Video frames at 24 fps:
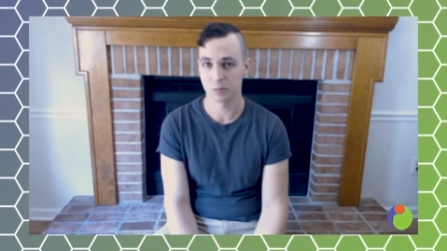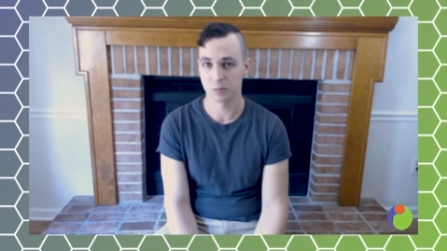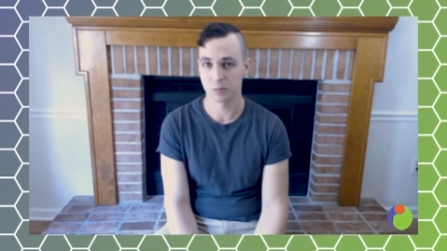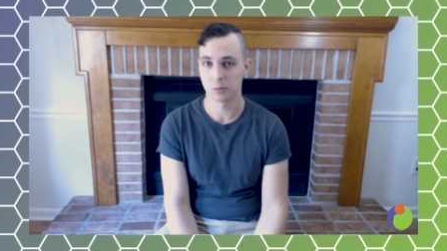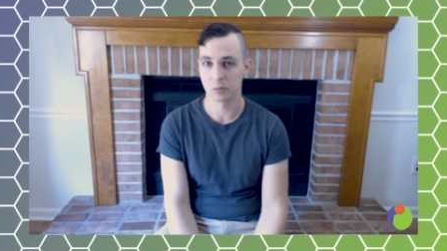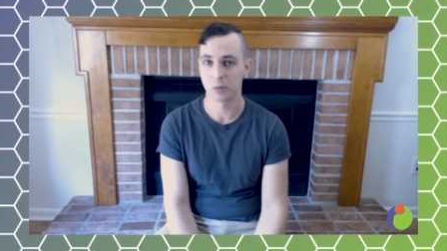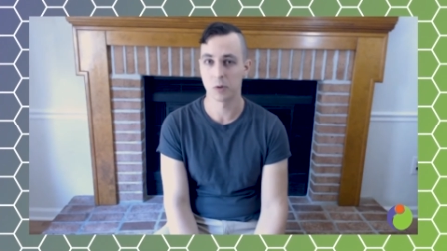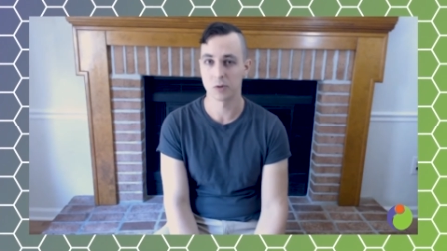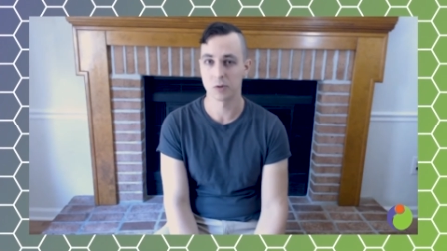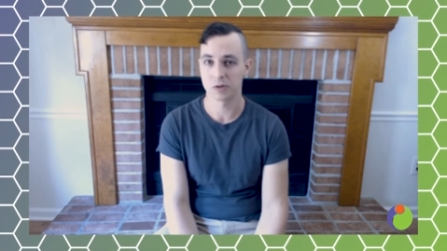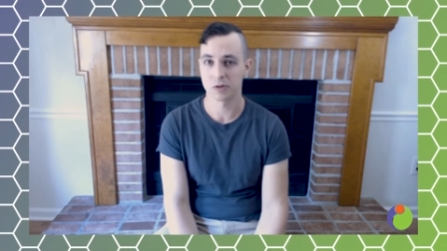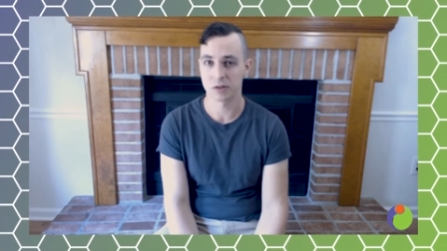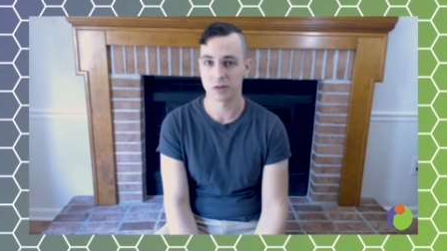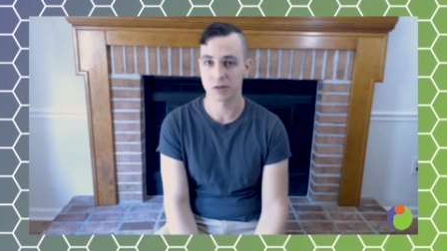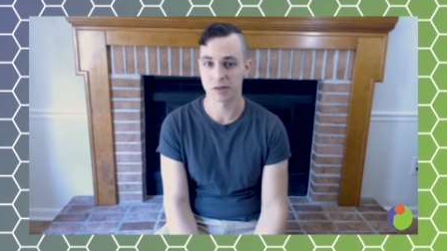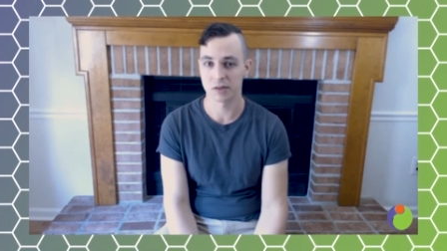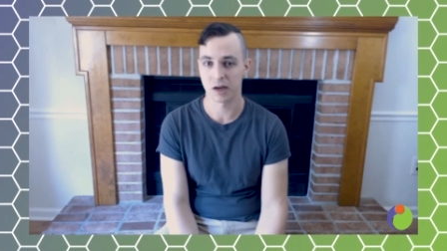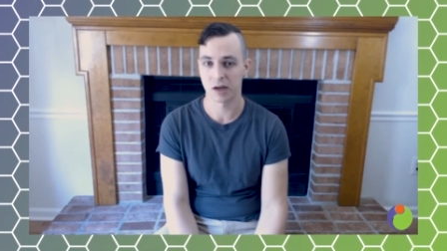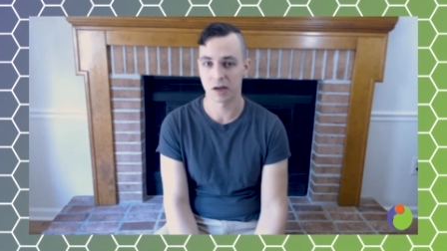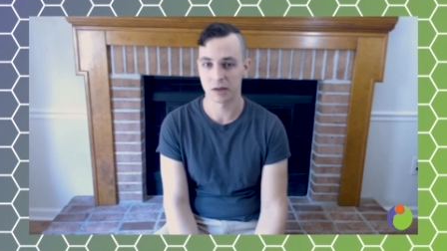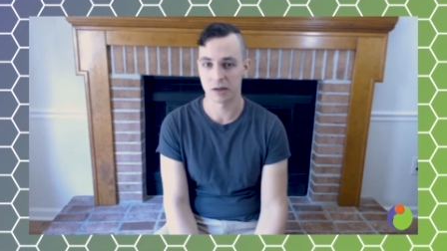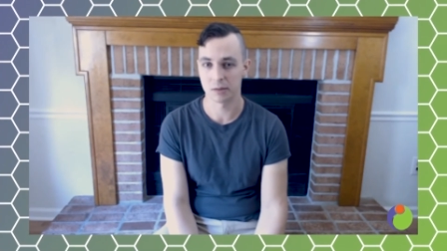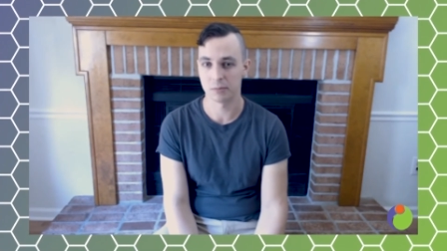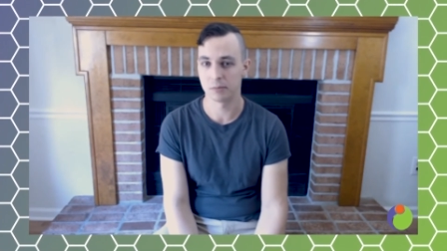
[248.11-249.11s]
and most of the
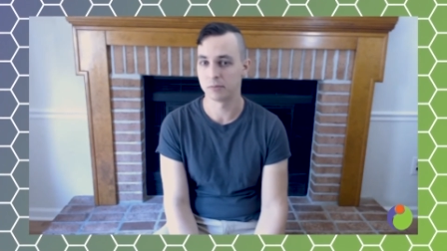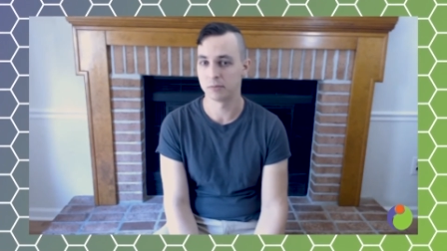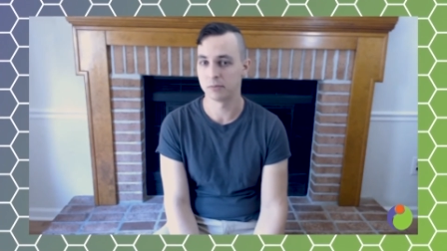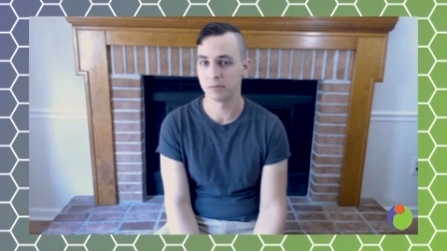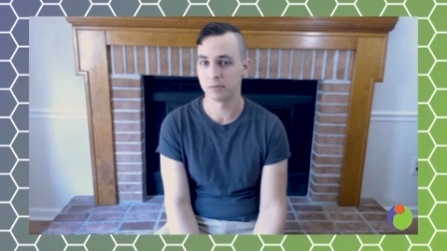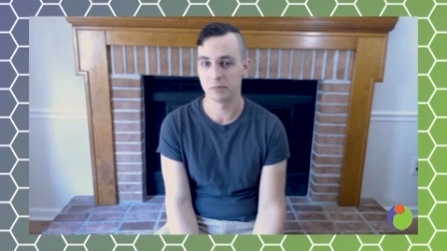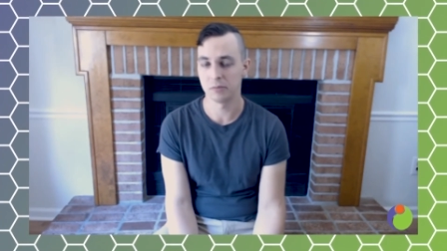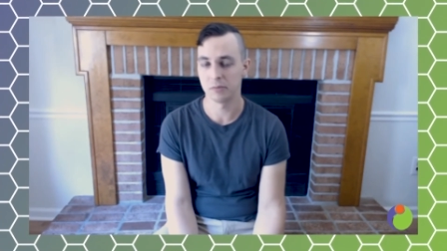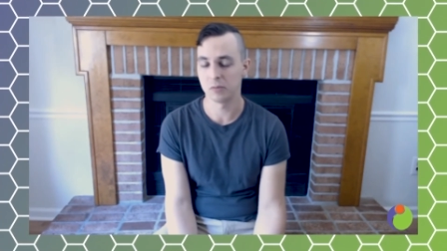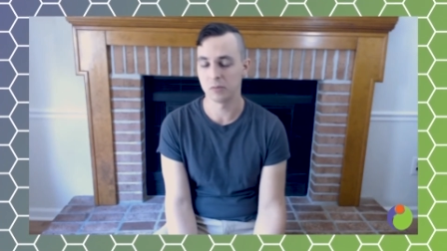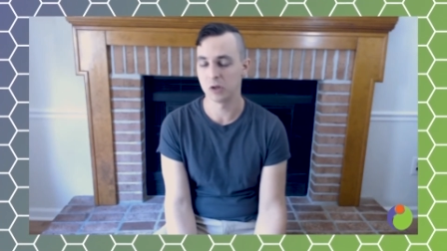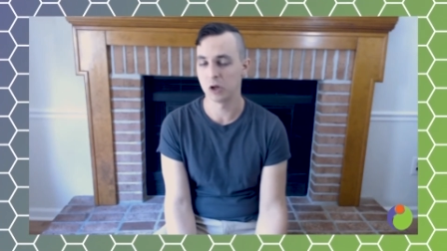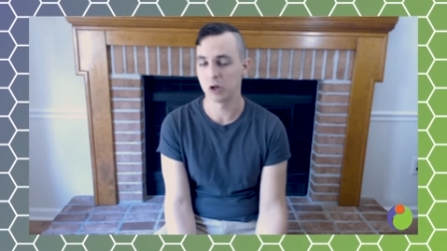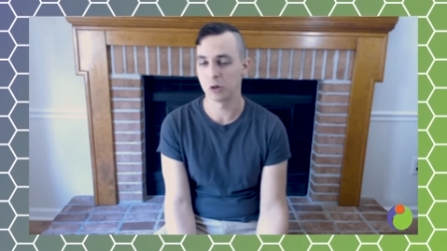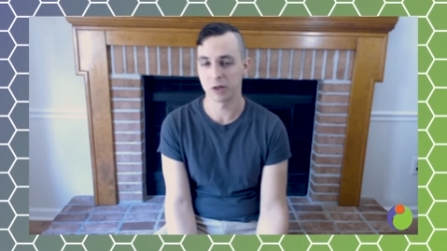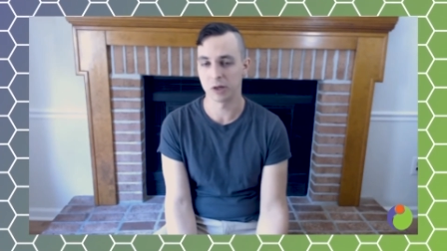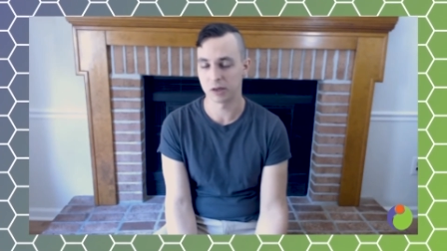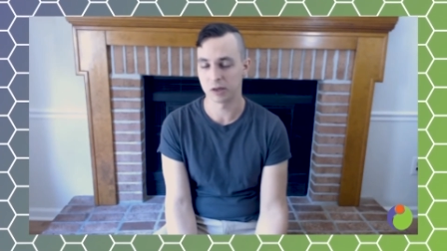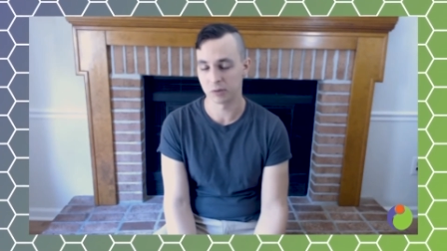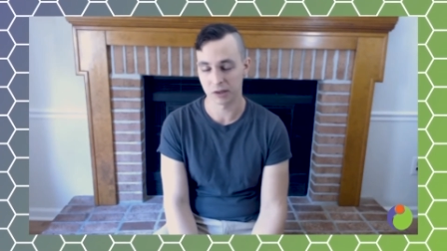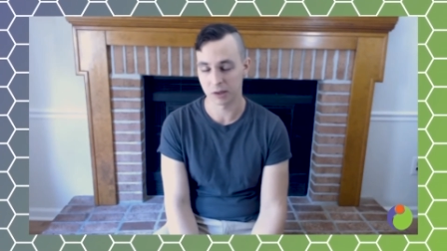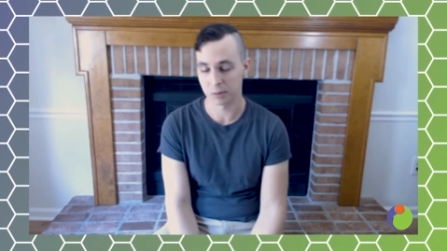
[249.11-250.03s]
time nobody can really